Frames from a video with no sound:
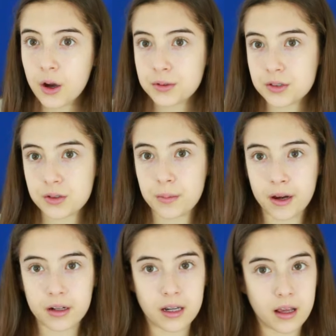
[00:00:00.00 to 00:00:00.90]
Oh, I'm supposed to do
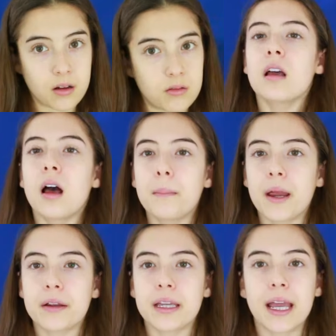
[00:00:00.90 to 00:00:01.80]
American now.
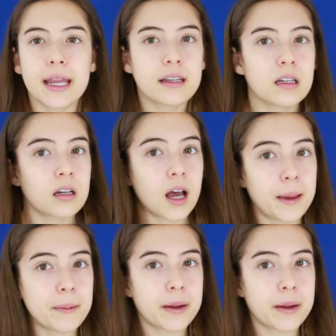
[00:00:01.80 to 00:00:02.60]
American. I'm